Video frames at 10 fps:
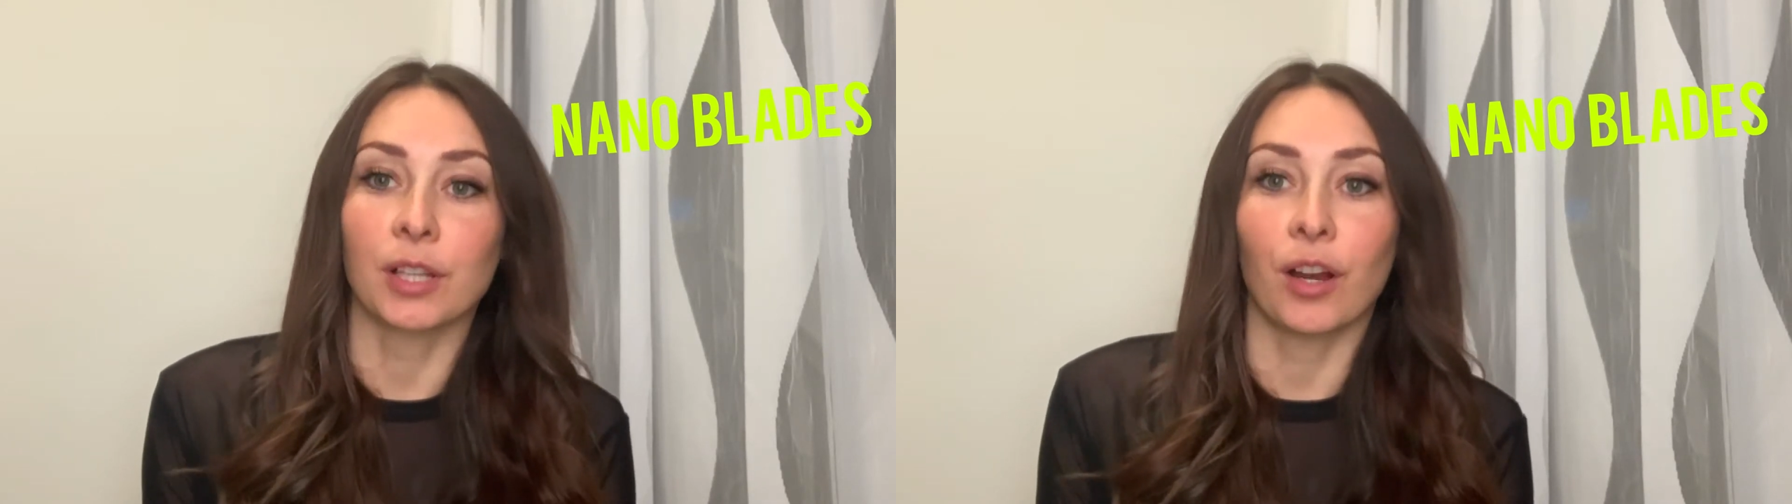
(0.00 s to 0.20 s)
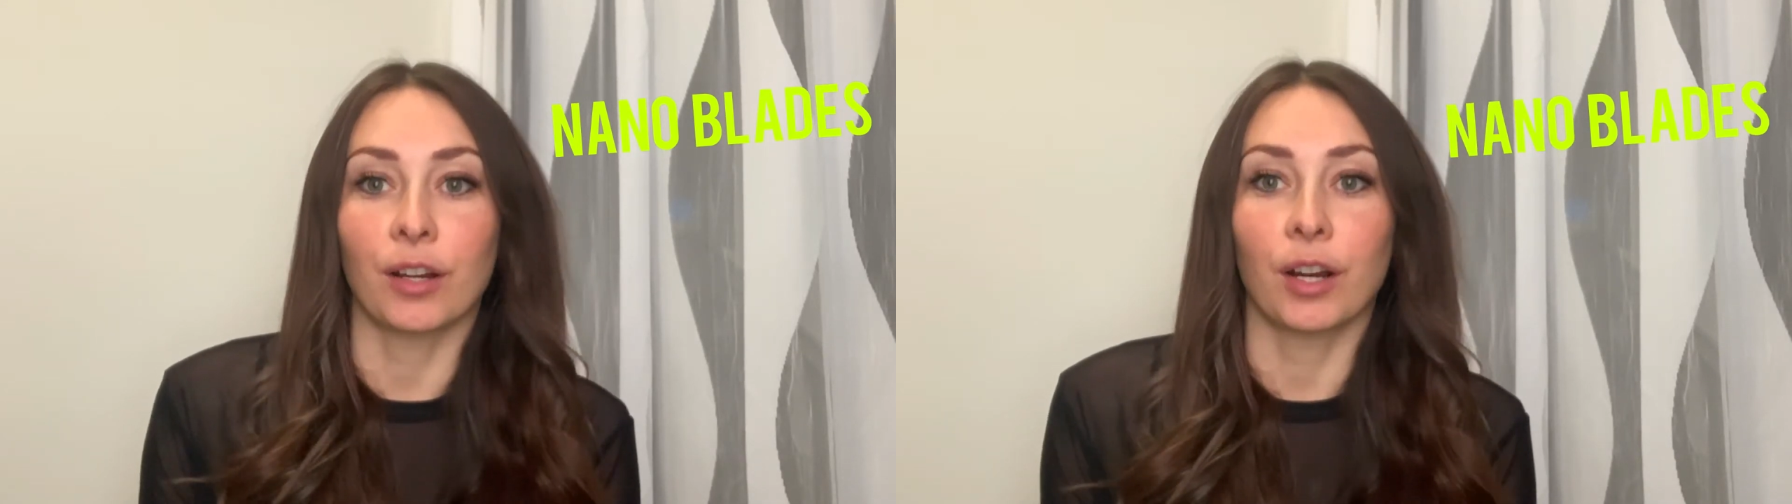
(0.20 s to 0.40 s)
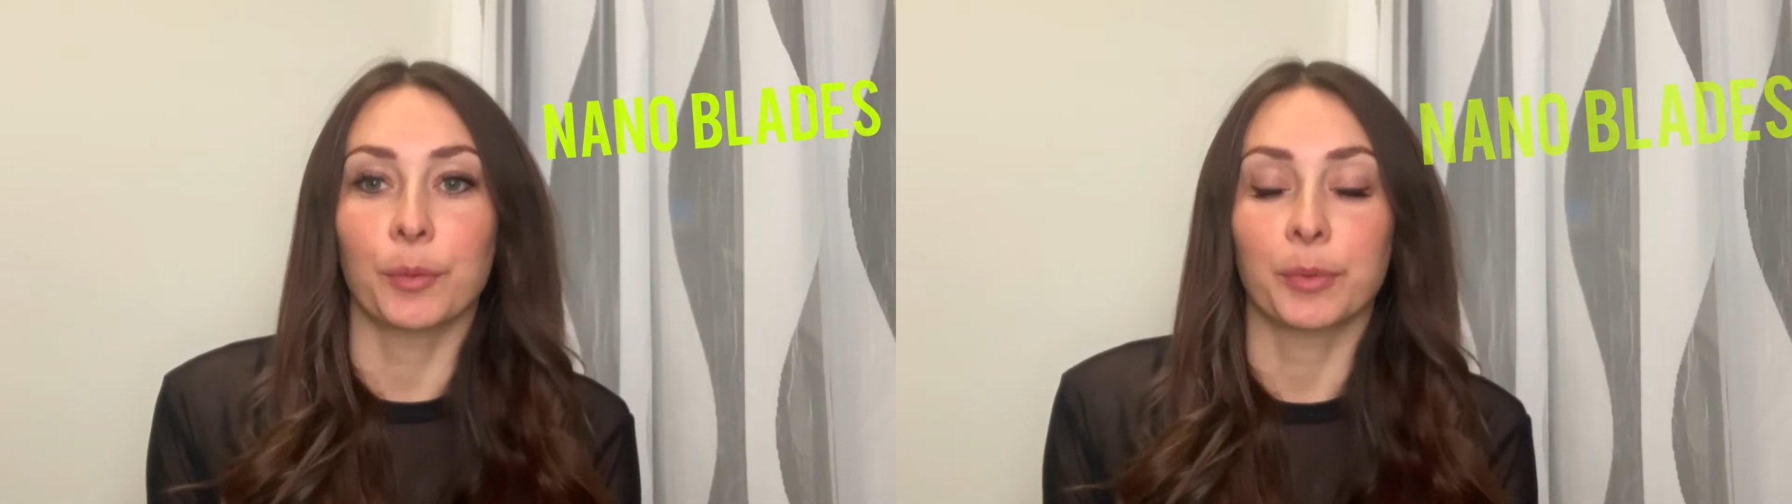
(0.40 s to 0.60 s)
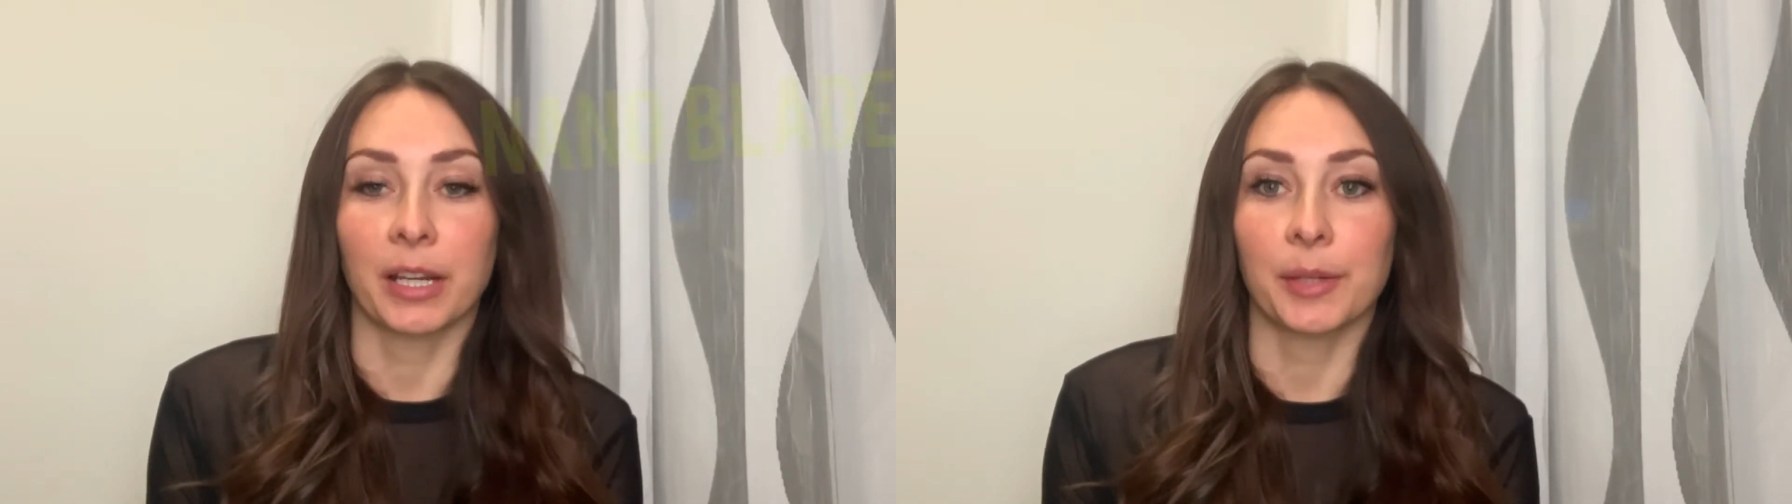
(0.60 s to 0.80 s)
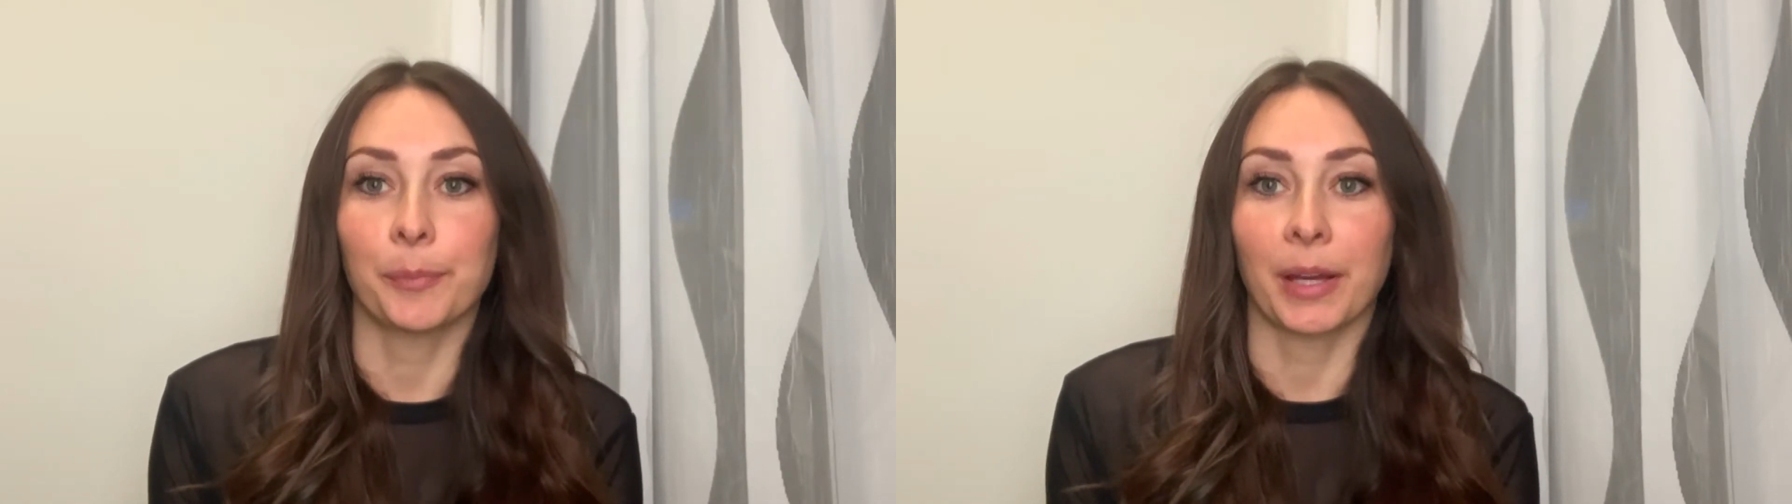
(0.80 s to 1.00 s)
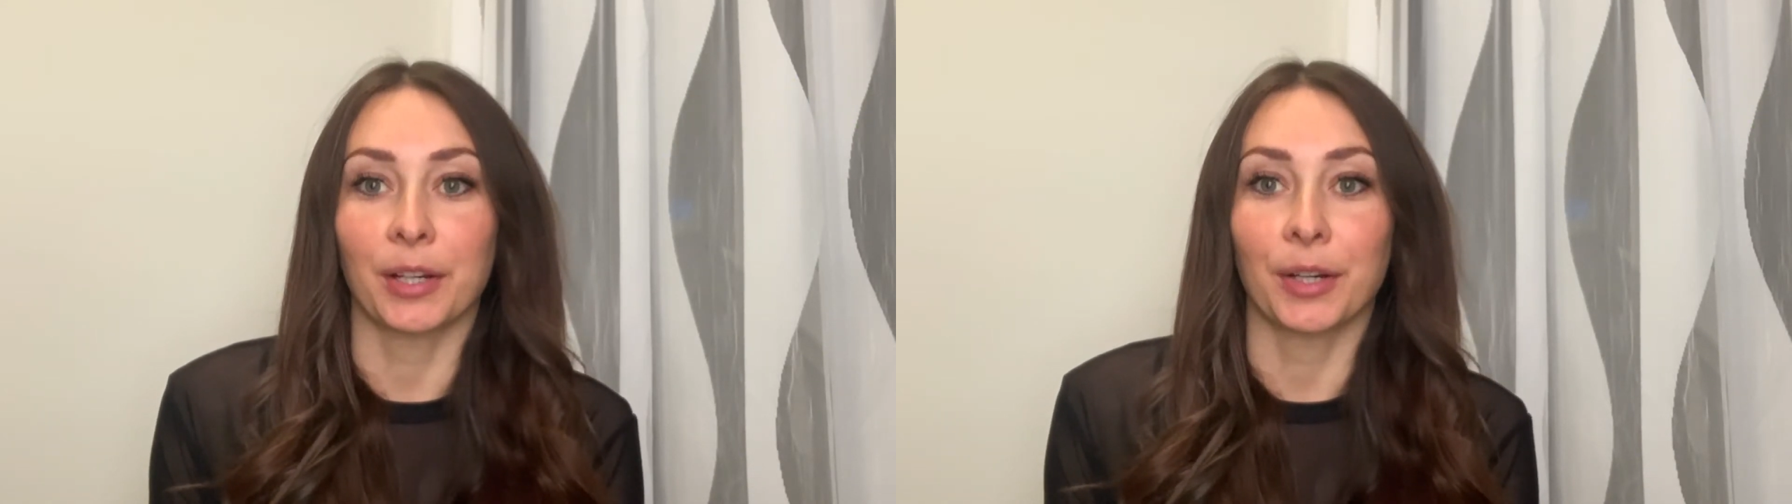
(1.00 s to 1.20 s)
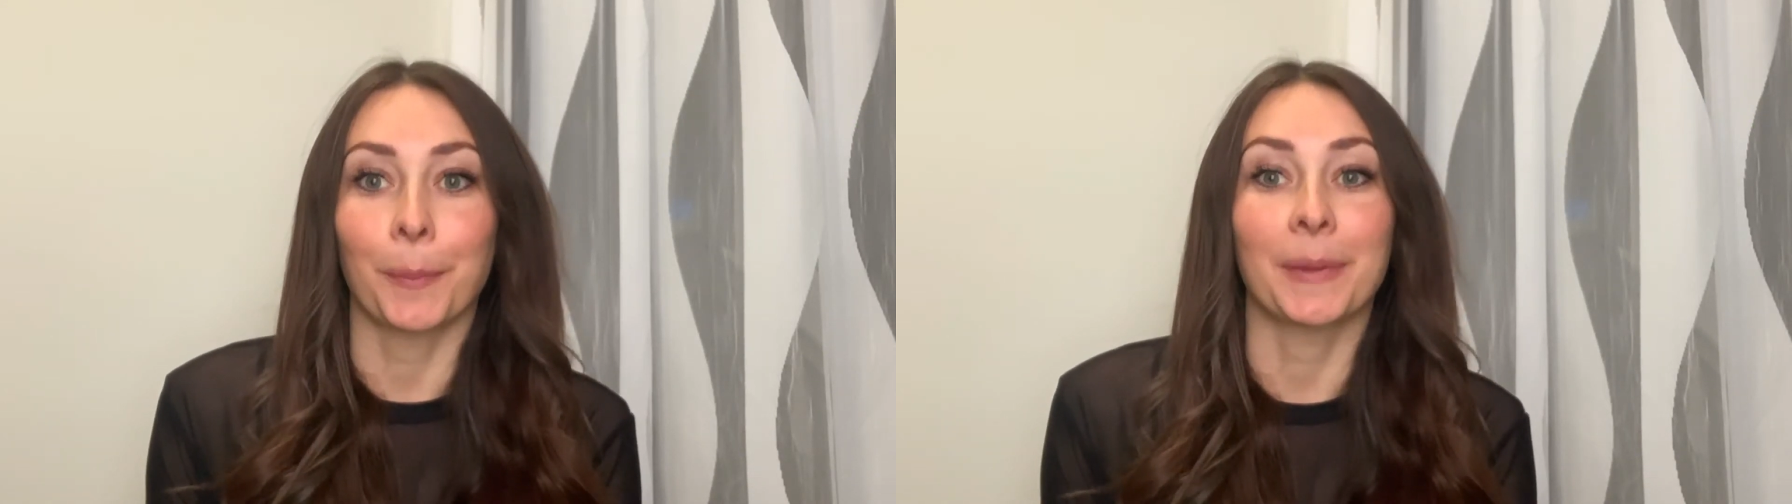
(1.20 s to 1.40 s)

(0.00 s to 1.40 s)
are our bread and butter